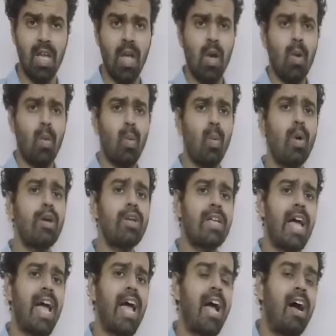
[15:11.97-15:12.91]
What
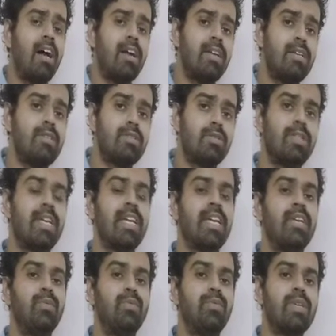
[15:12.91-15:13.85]
added to the
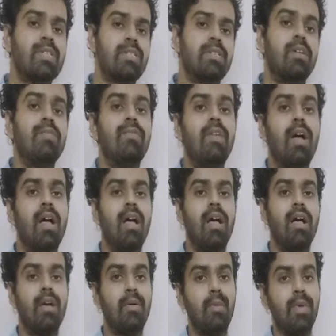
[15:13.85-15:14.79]
interest of
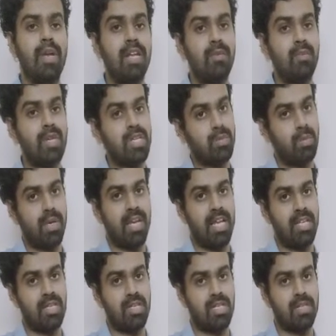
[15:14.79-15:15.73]
Greenwich
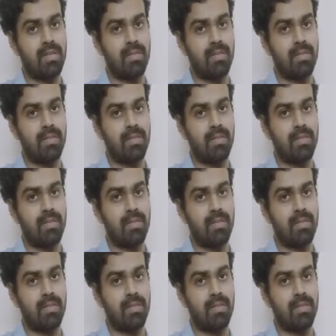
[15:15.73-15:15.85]
Village?